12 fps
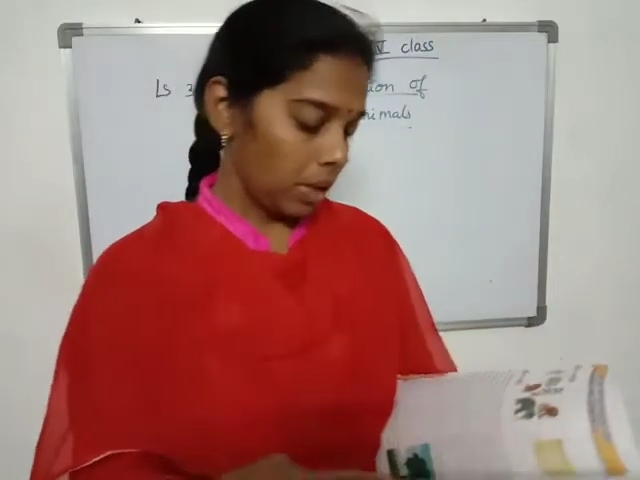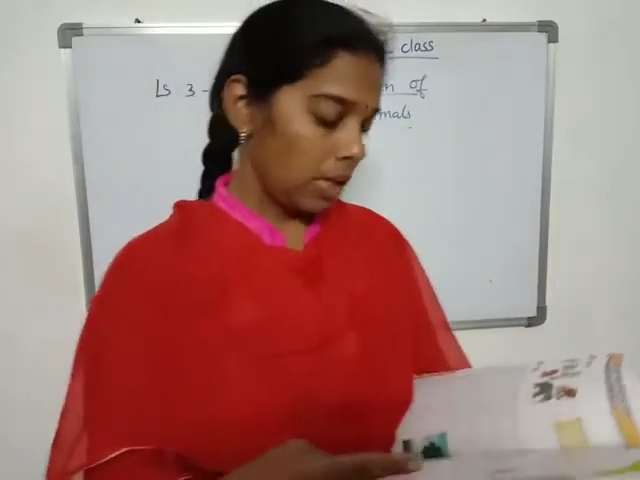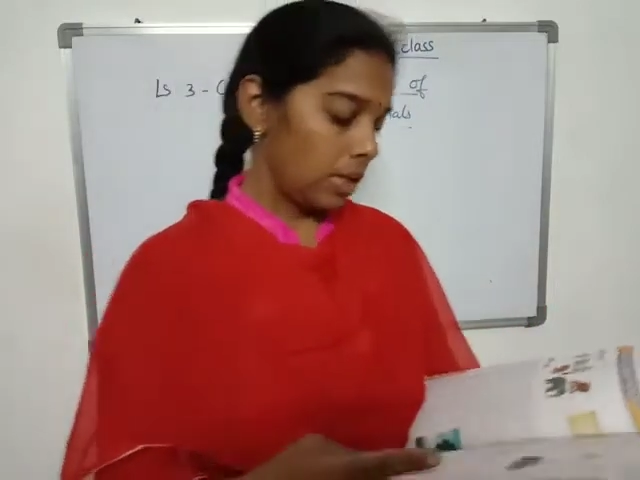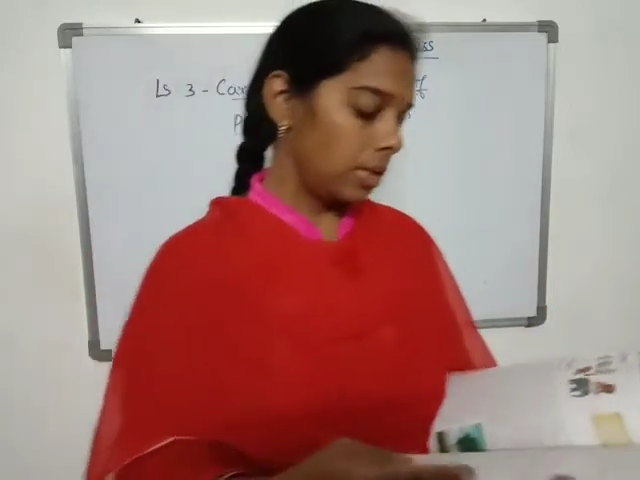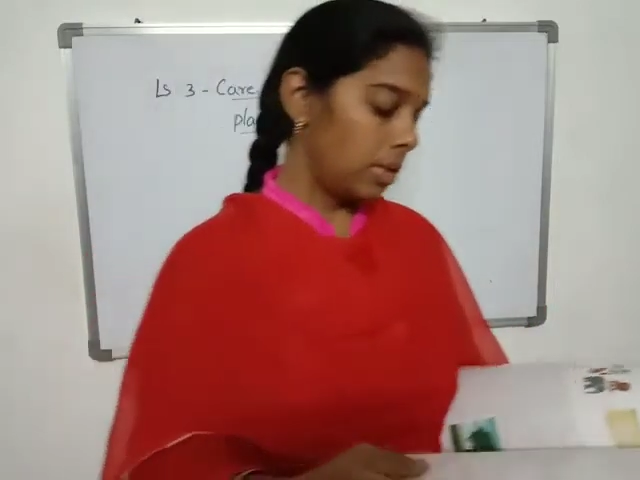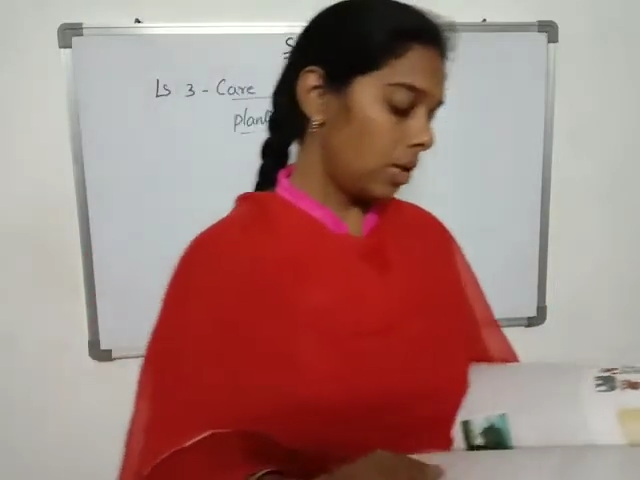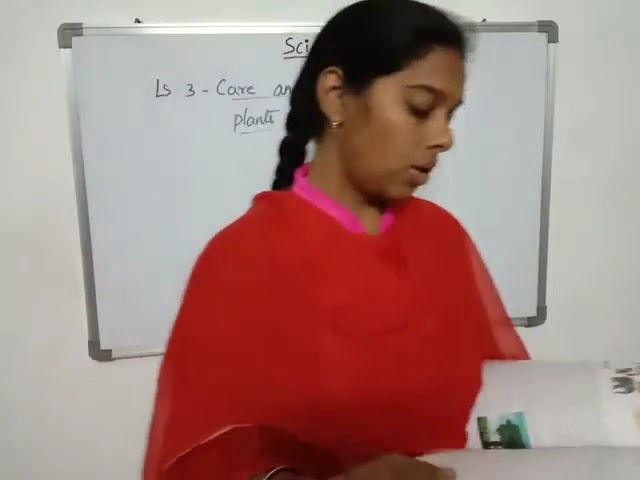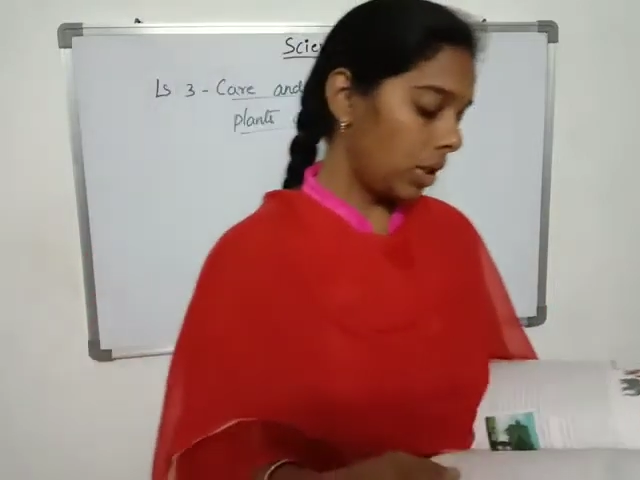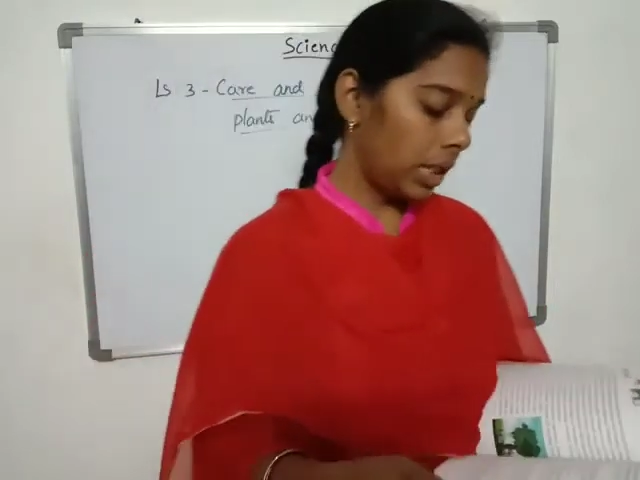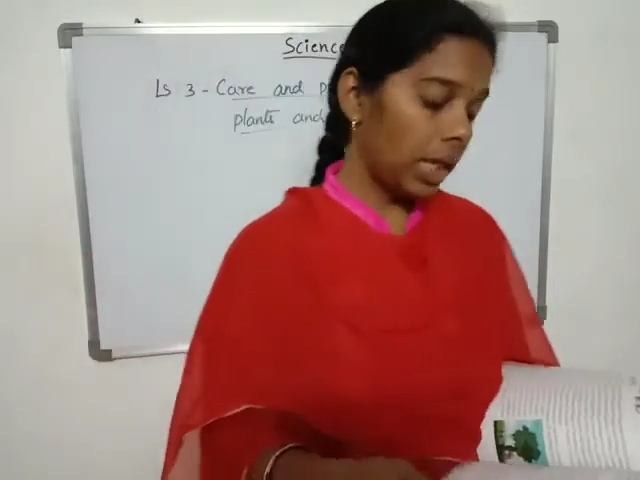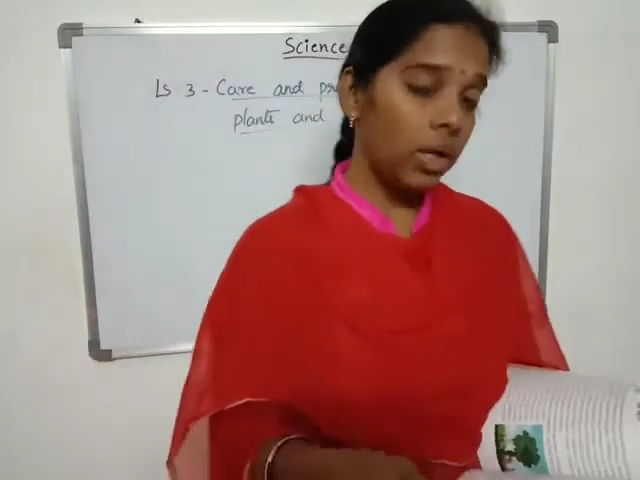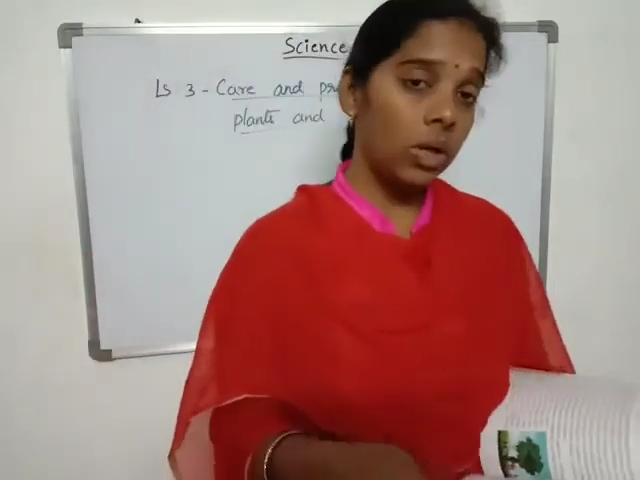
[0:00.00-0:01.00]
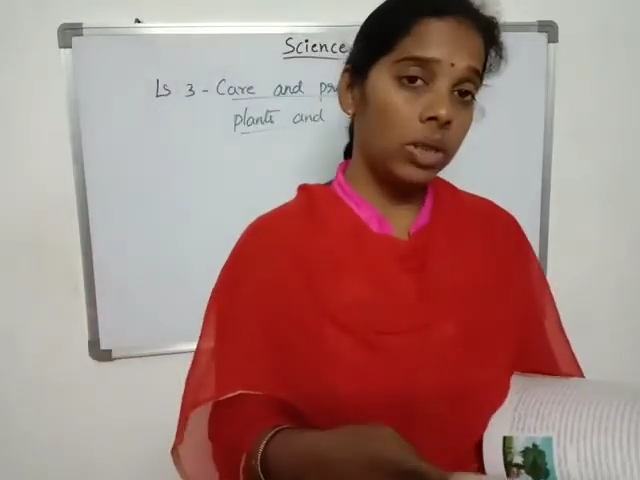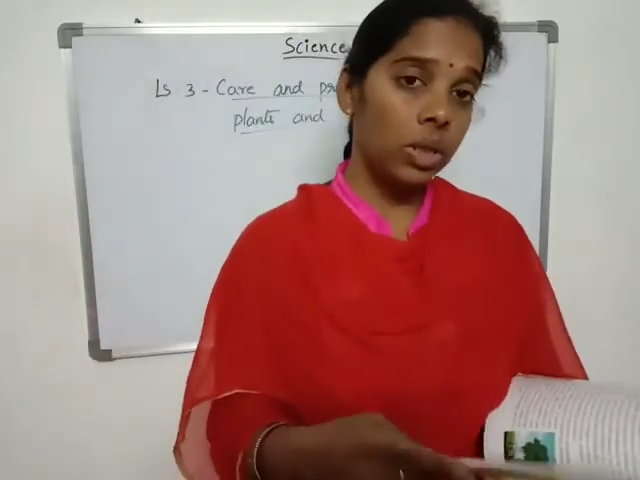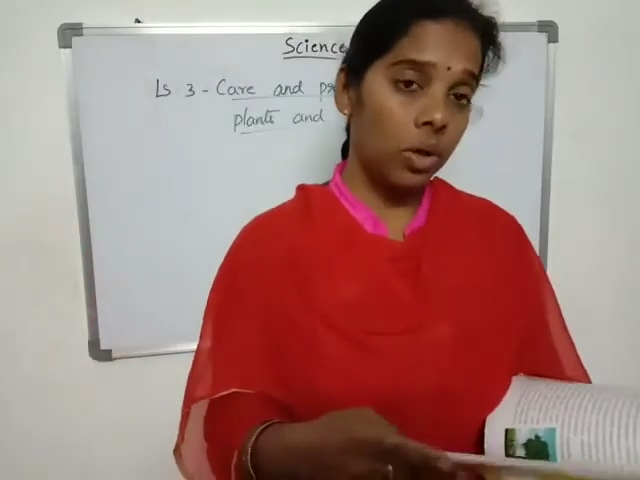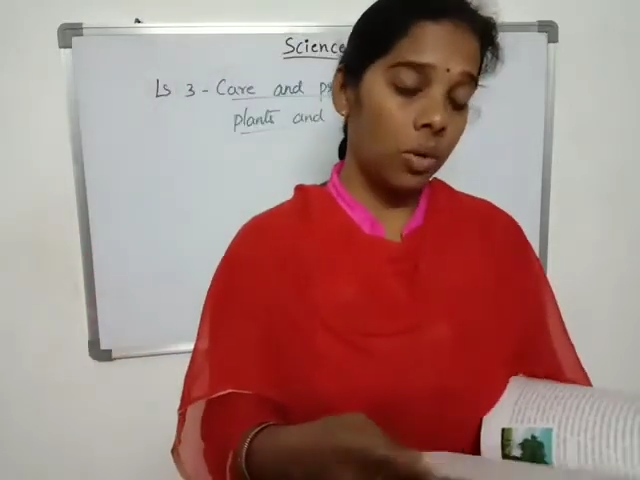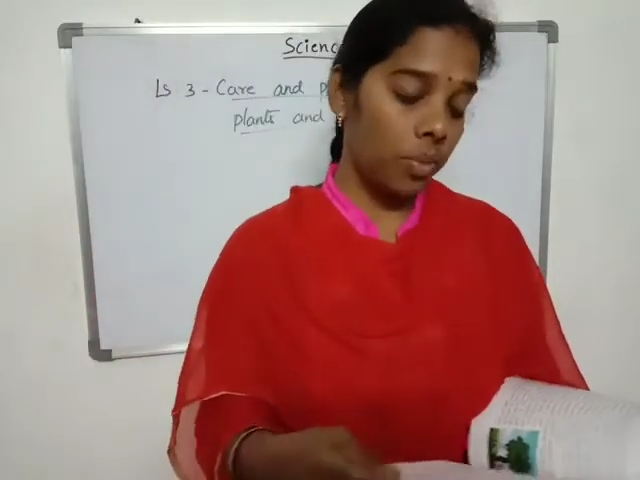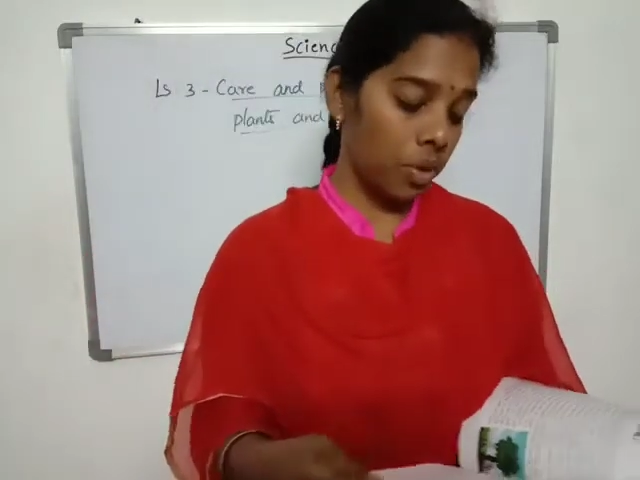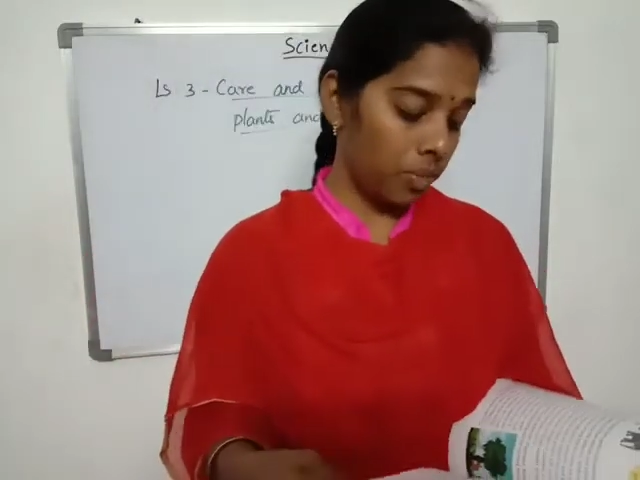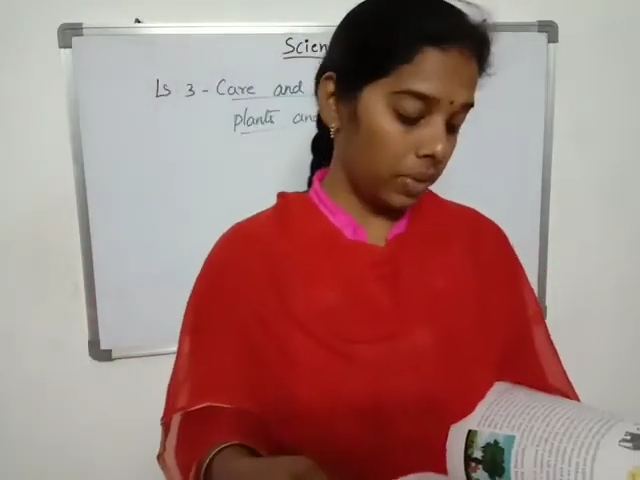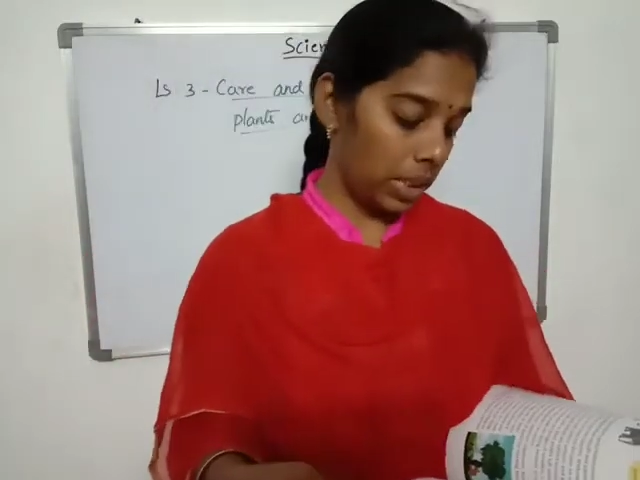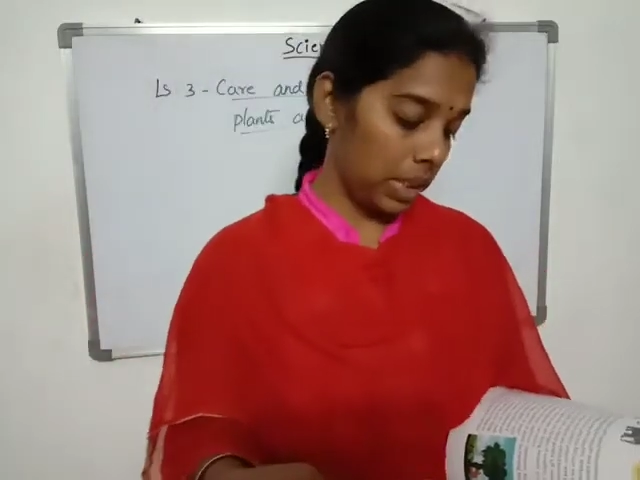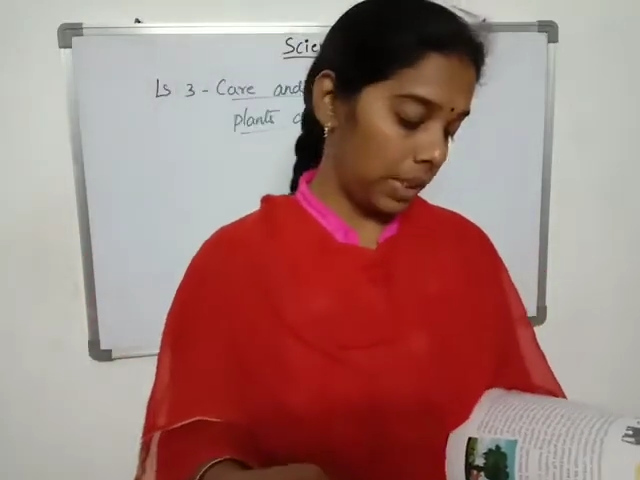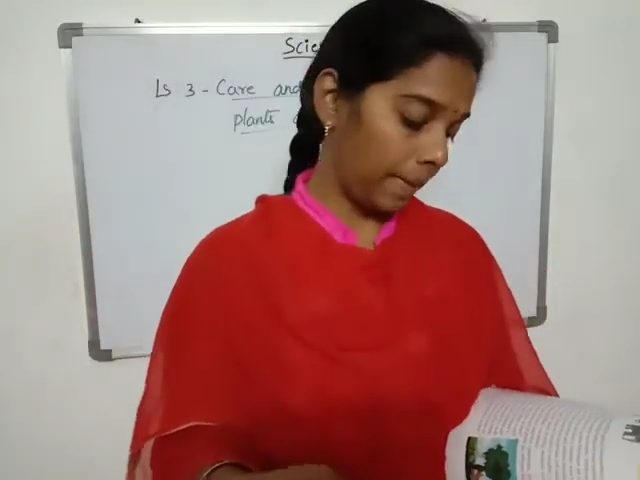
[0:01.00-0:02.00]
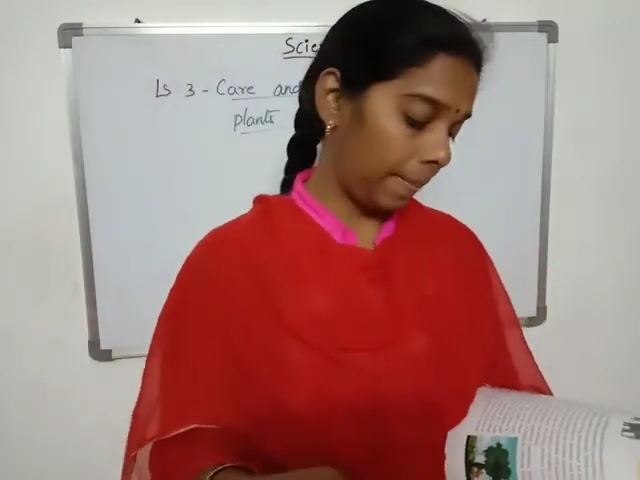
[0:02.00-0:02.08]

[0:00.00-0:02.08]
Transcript: So it cannot grow properly.